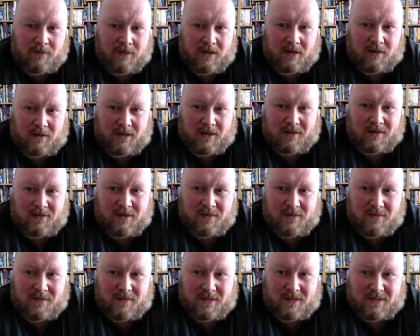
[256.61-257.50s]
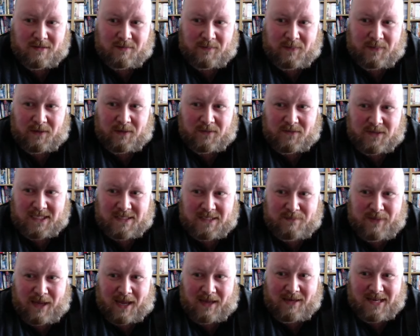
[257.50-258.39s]
in terms of this, obviously this
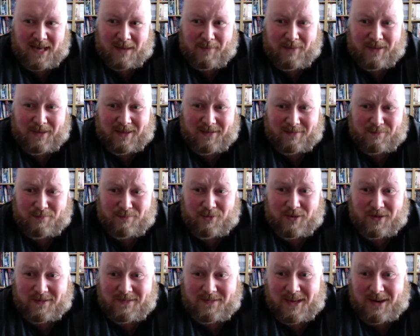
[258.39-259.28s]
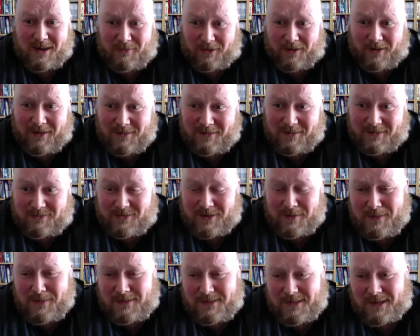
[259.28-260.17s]
pandemic is pretty serious,
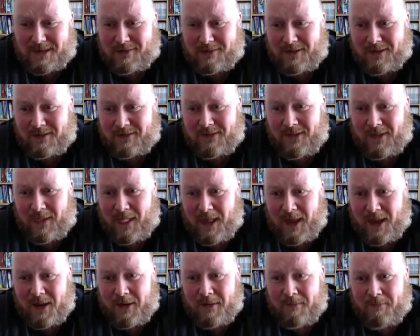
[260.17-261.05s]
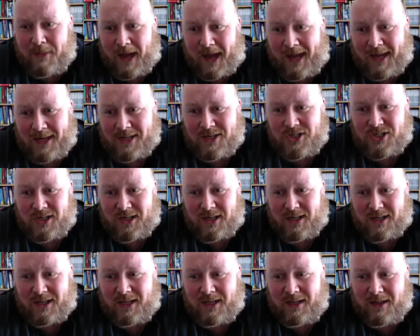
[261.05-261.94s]
extremely serious, but
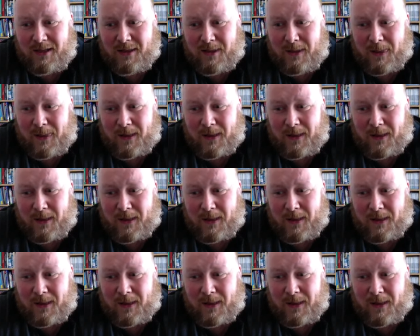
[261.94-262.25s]
actually,